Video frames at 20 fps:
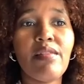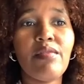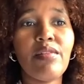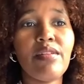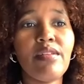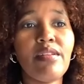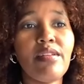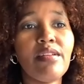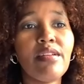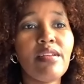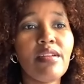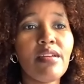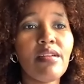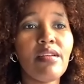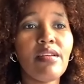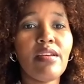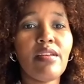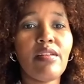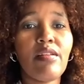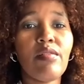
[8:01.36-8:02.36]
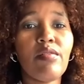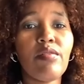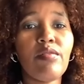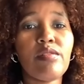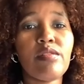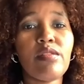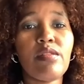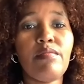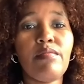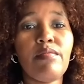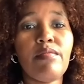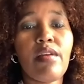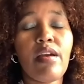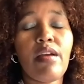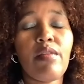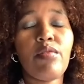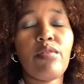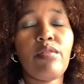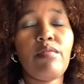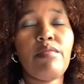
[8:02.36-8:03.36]
wouldn't, I
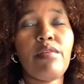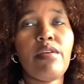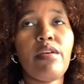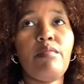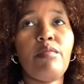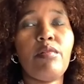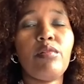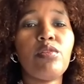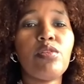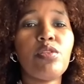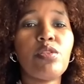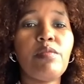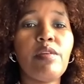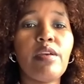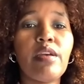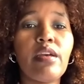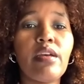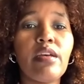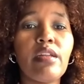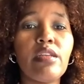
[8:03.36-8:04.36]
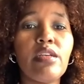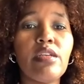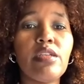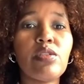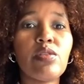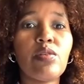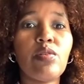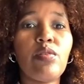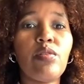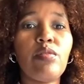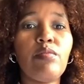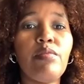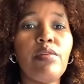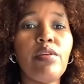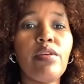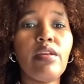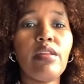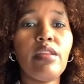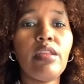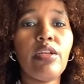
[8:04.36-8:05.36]
wouldn't be able to speak English or
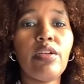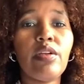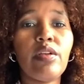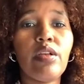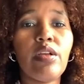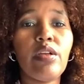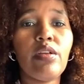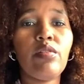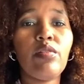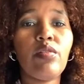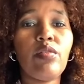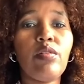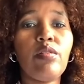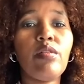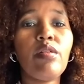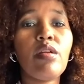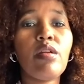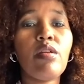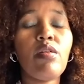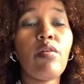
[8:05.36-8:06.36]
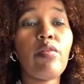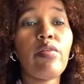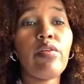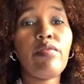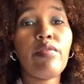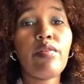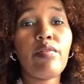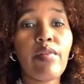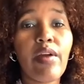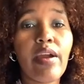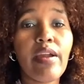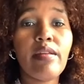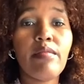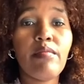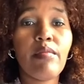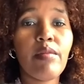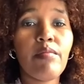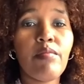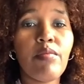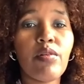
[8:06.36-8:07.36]
be illiterate or even write in
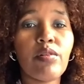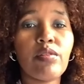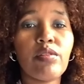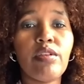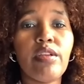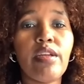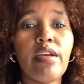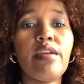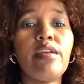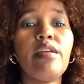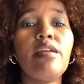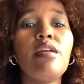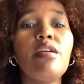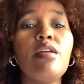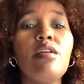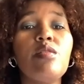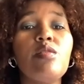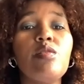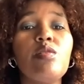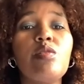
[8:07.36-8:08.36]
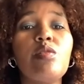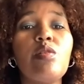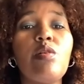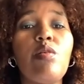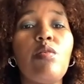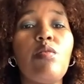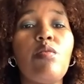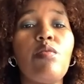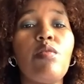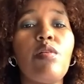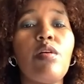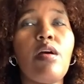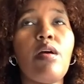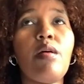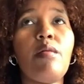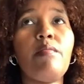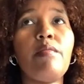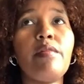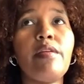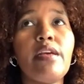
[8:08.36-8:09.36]
my book today. So
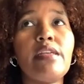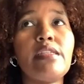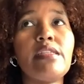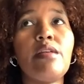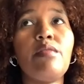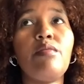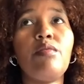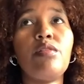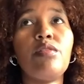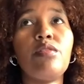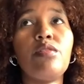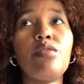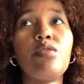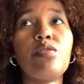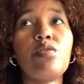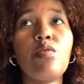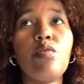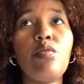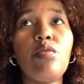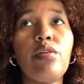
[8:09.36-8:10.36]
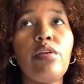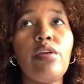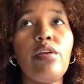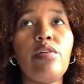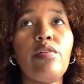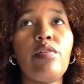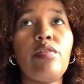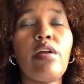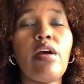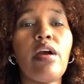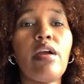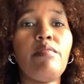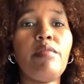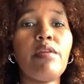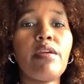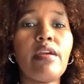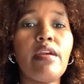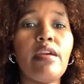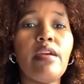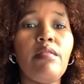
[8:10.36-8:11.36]
yes, I went to school here. I
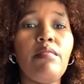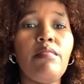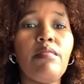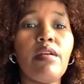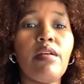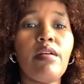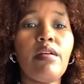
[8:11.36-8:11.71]
became